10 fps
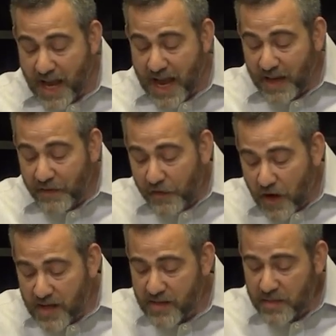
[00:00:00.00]
and he
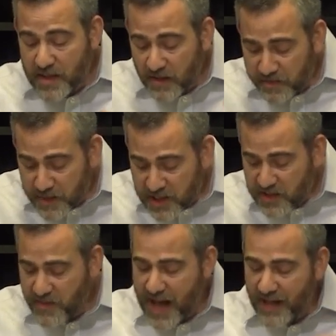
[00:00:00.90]
finds himself
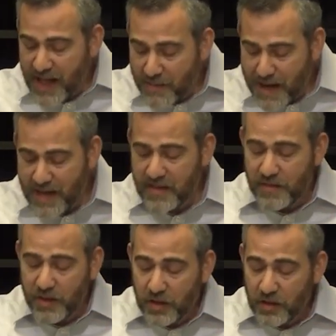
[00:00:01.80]
bishval
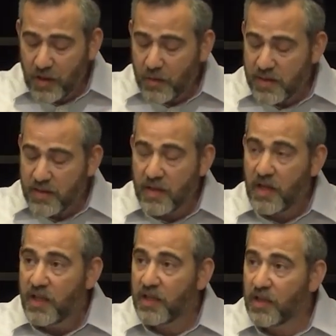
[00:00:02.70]
hamatziv in the lowest,
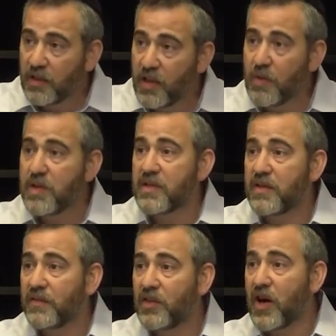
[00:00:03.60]
in the lowest
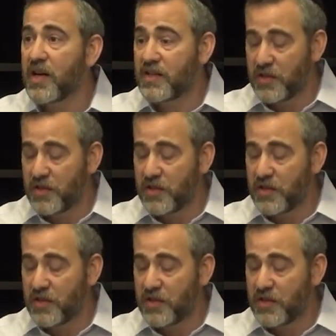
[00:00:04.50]
of dark